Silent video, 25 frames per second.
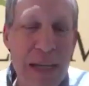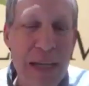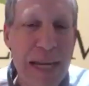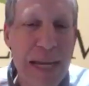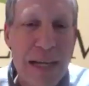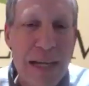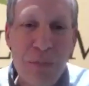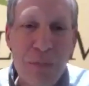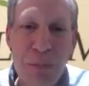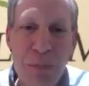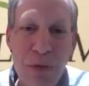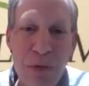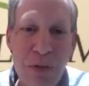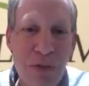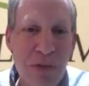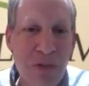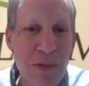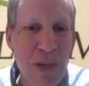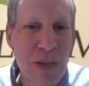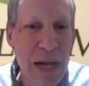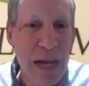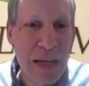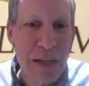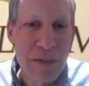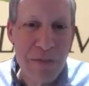an expert
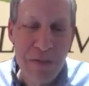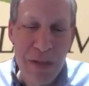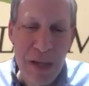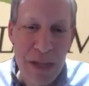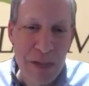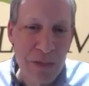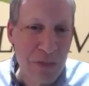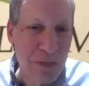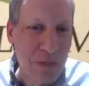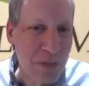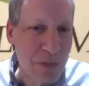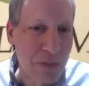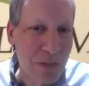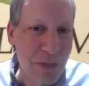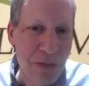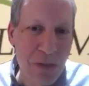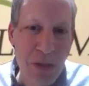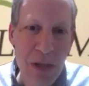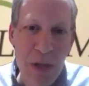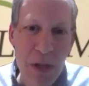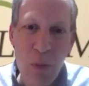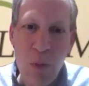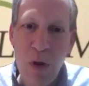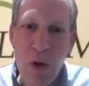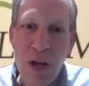stock investor, or
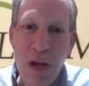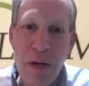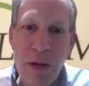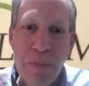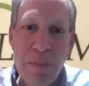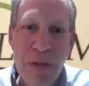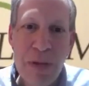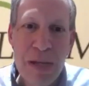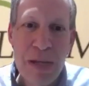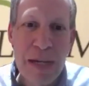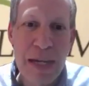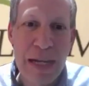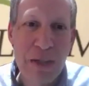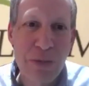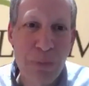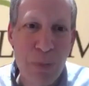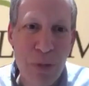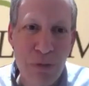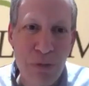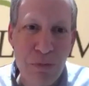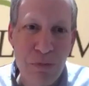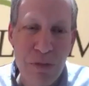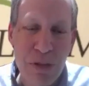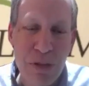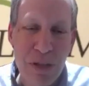they want to be an
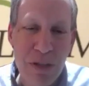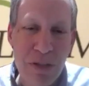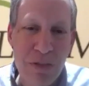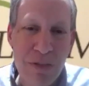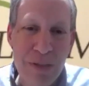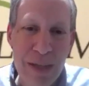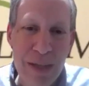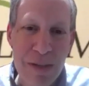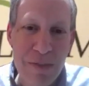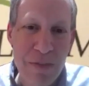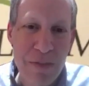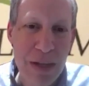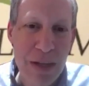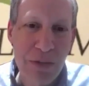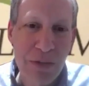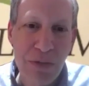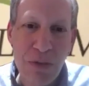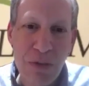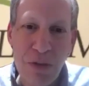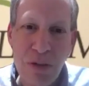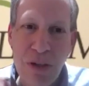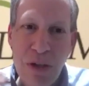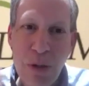expert real estate investor,